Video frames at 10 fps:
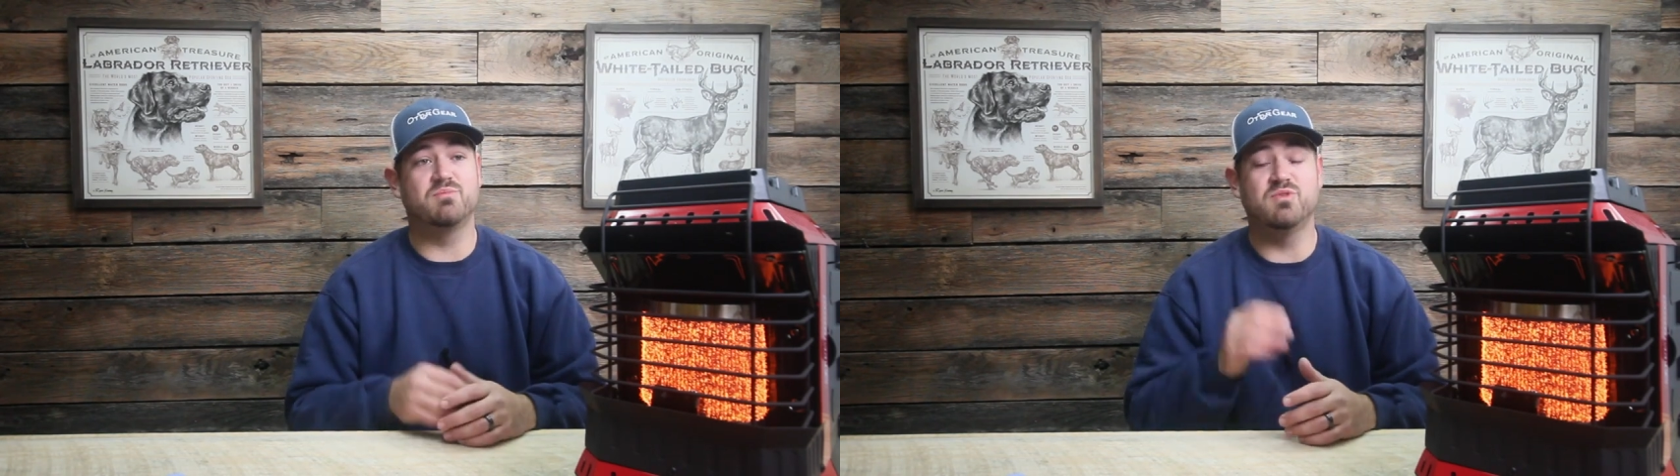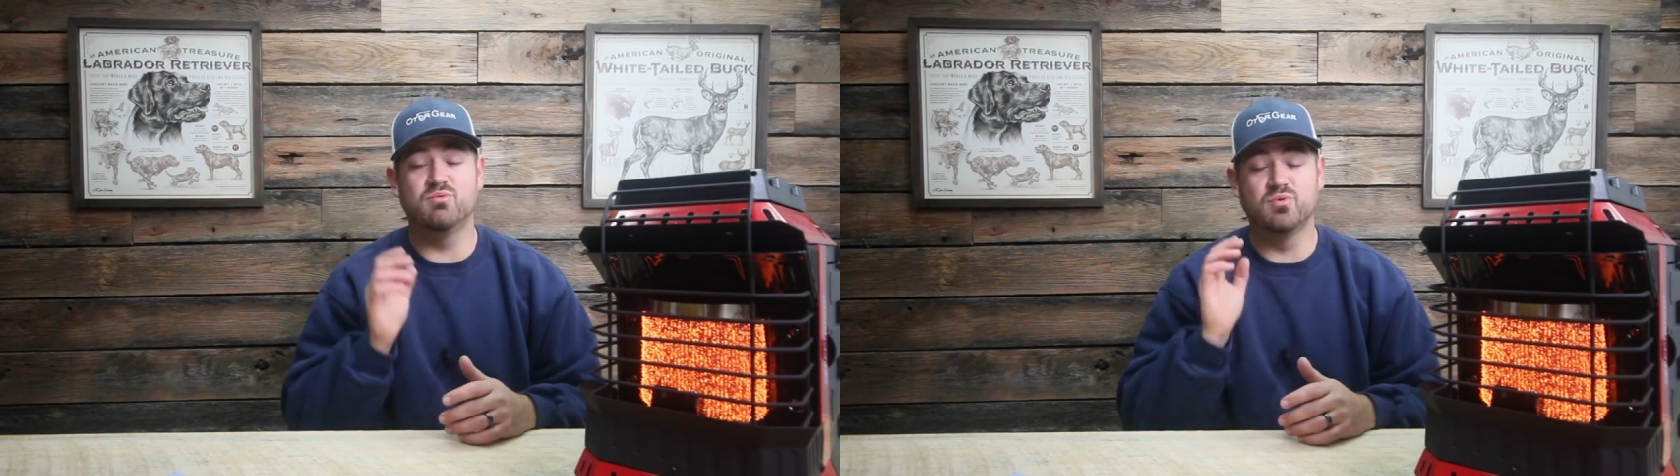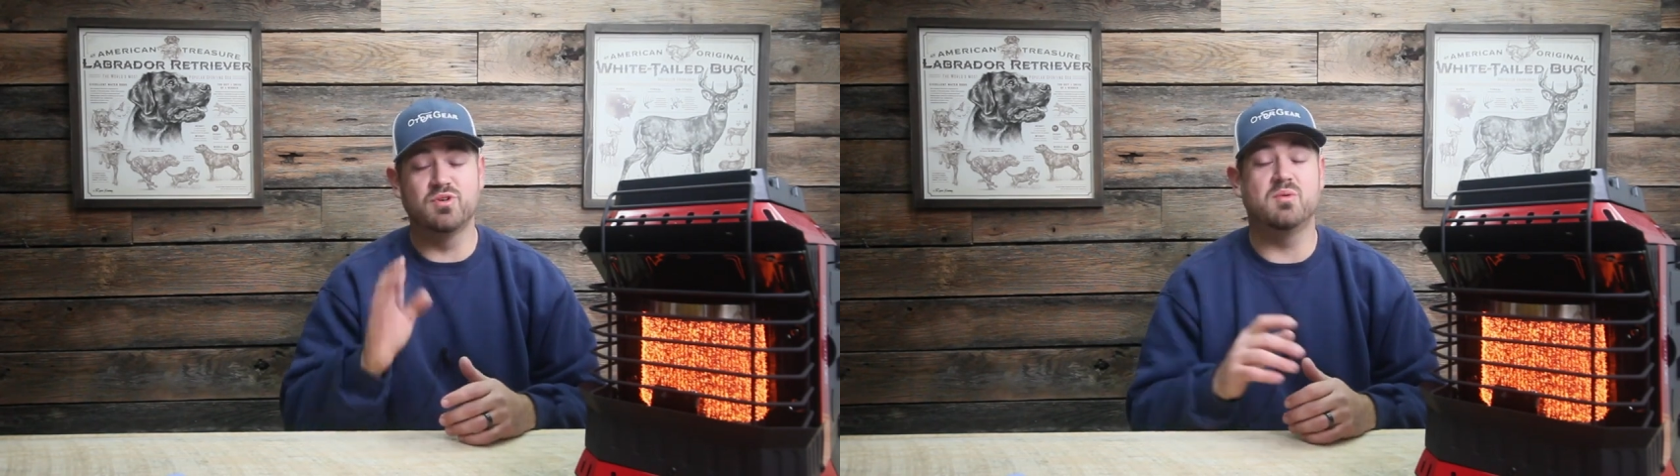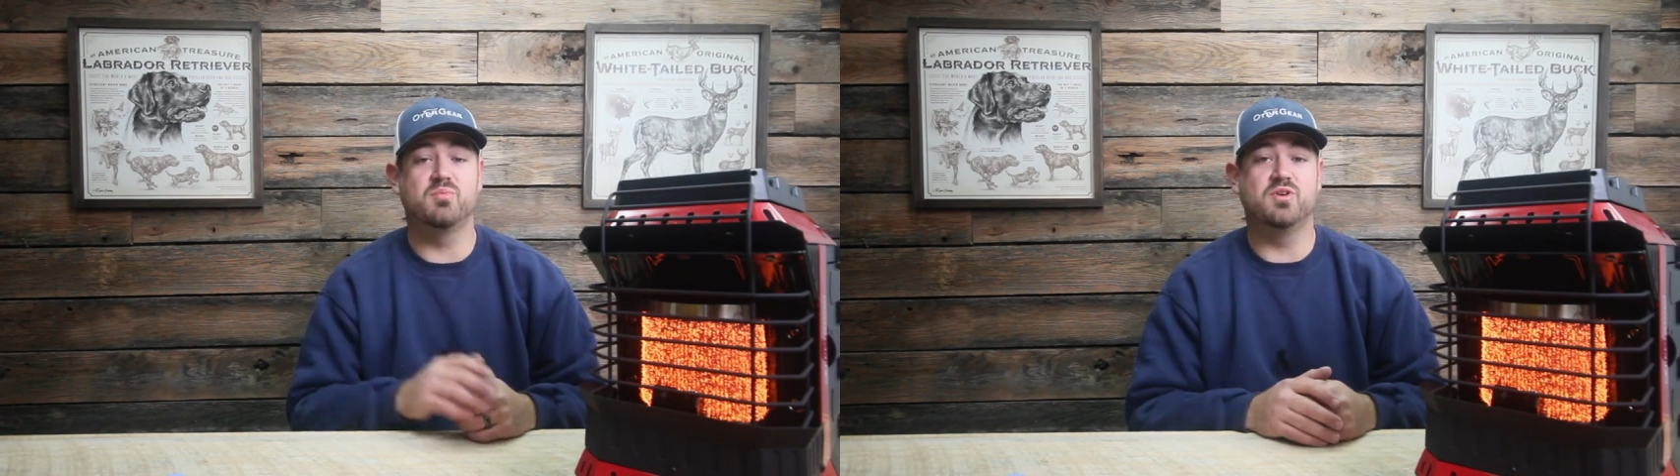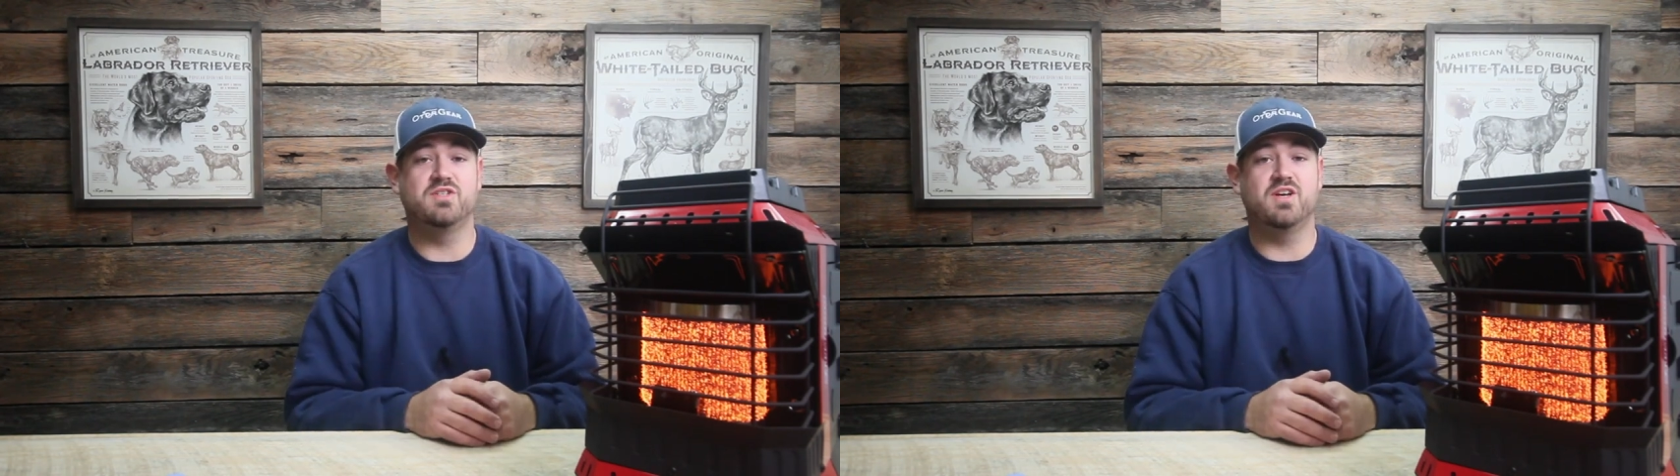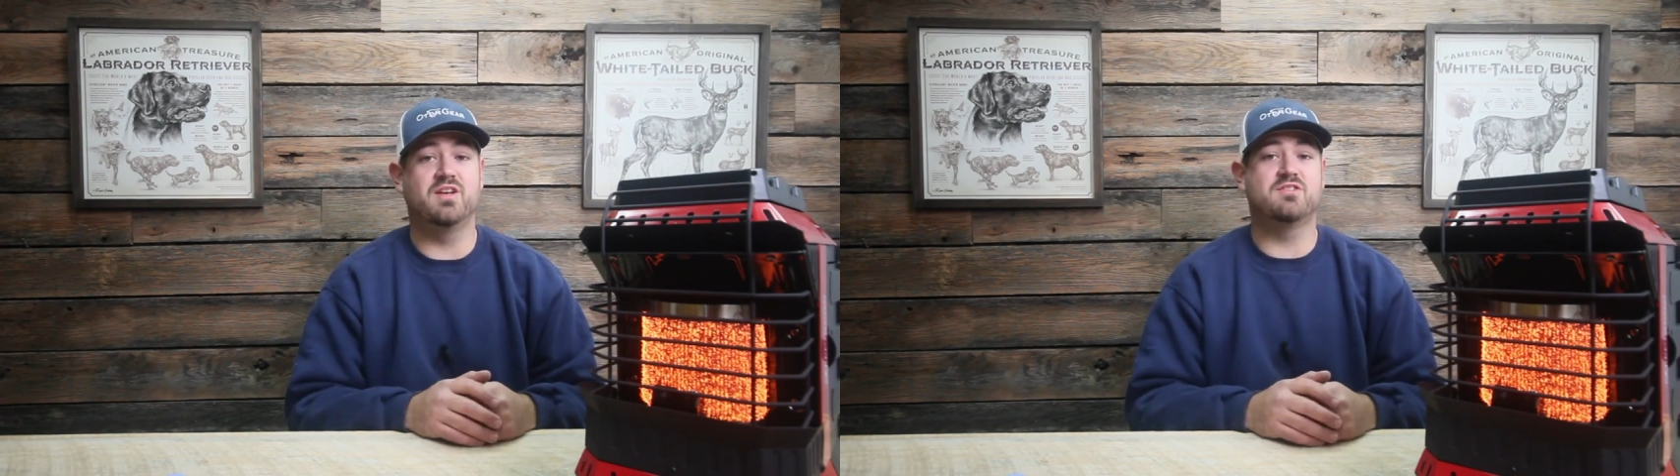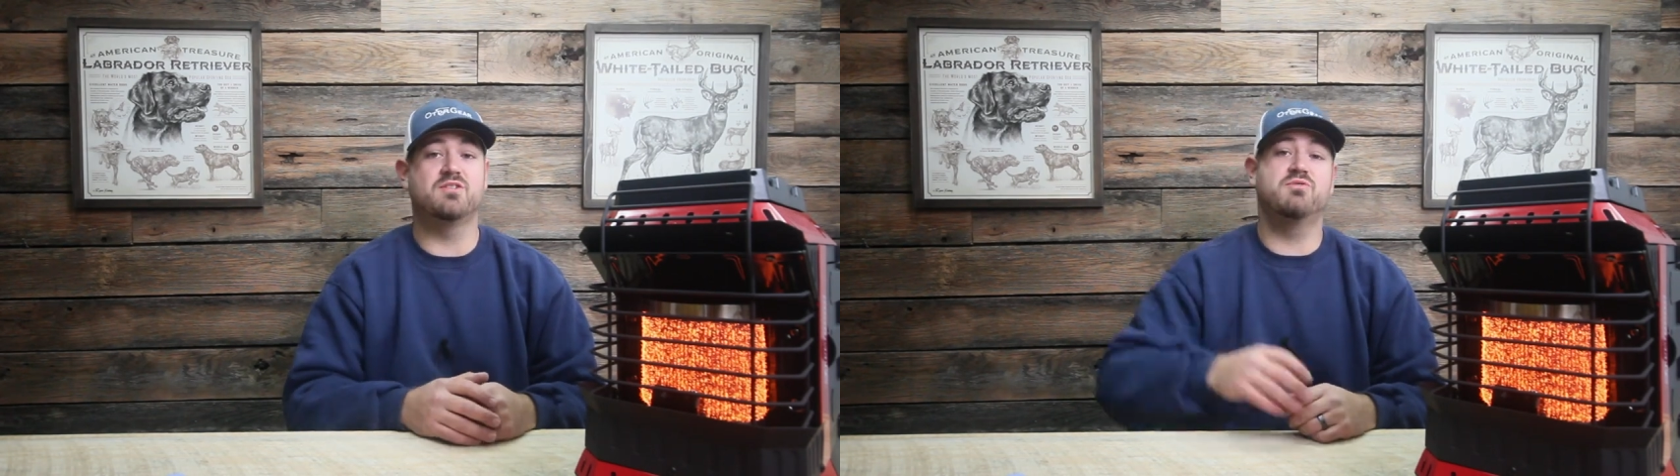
and we really appreciate it. So